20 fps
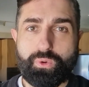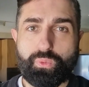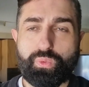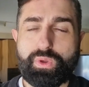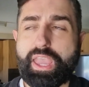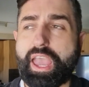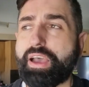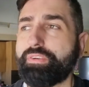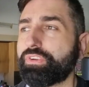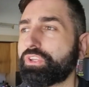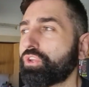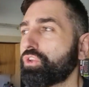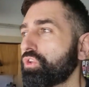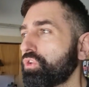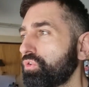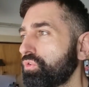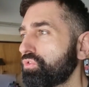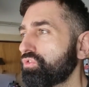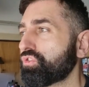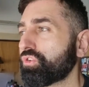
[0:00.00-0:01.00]
We have a
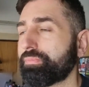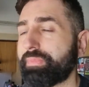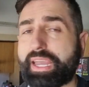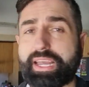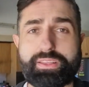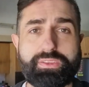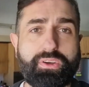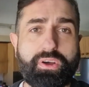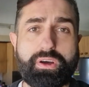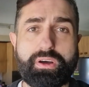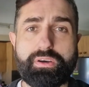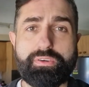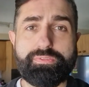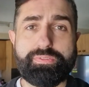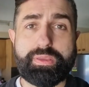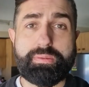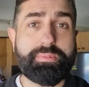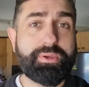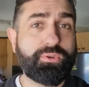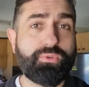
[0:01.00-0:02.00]
huge amount
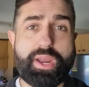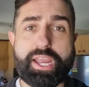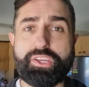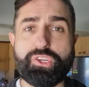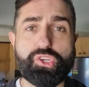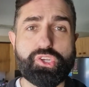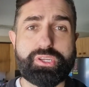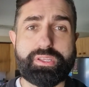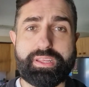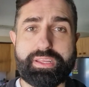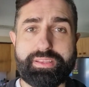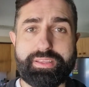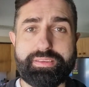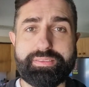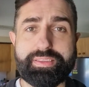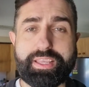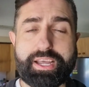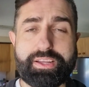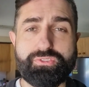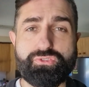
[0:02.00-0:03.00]
of immigration in
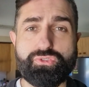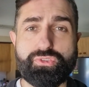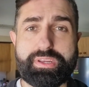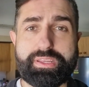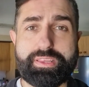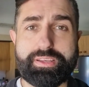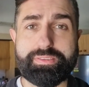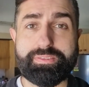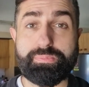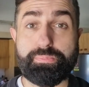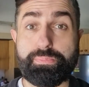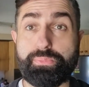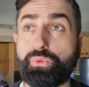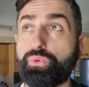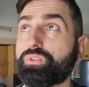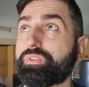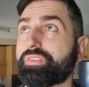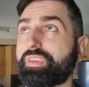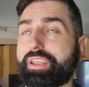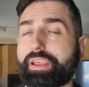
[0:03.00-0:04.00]
this country that's
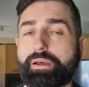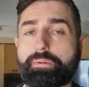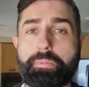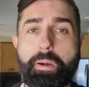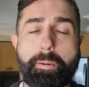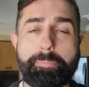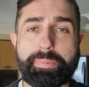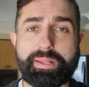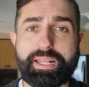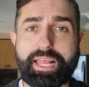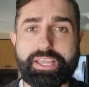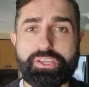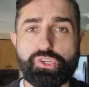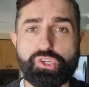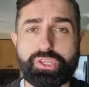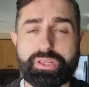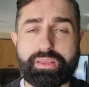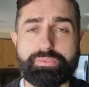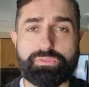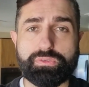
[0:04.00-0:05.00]
boosted our
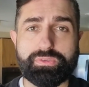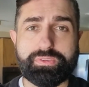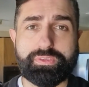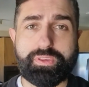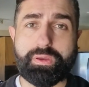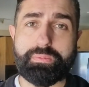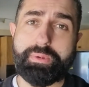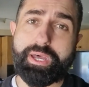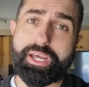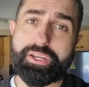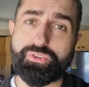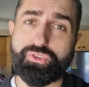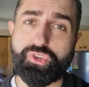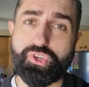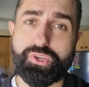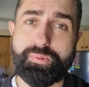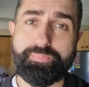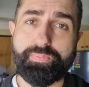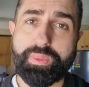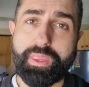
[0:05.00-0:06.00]
population levels so
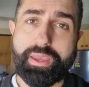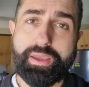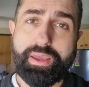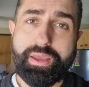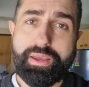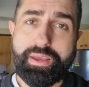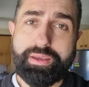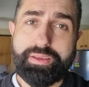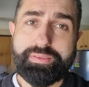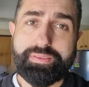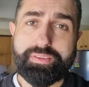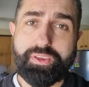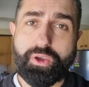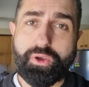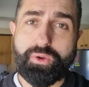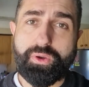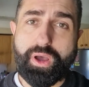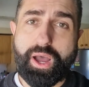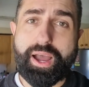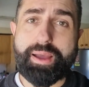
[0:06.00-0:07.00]
much.
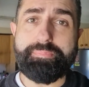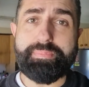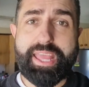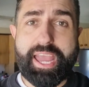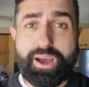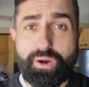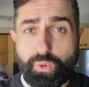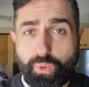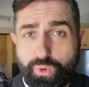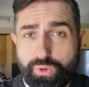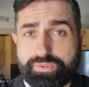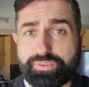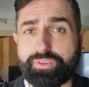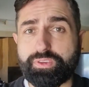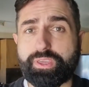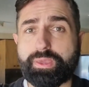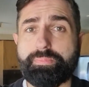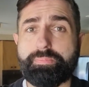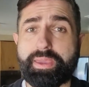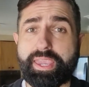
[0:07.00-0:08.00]
So I'm now
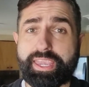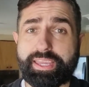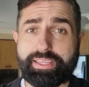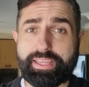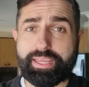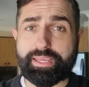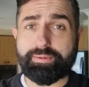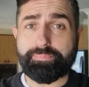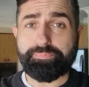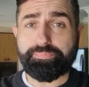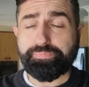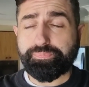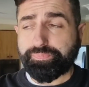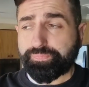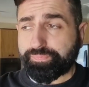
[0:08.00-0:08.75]
also competing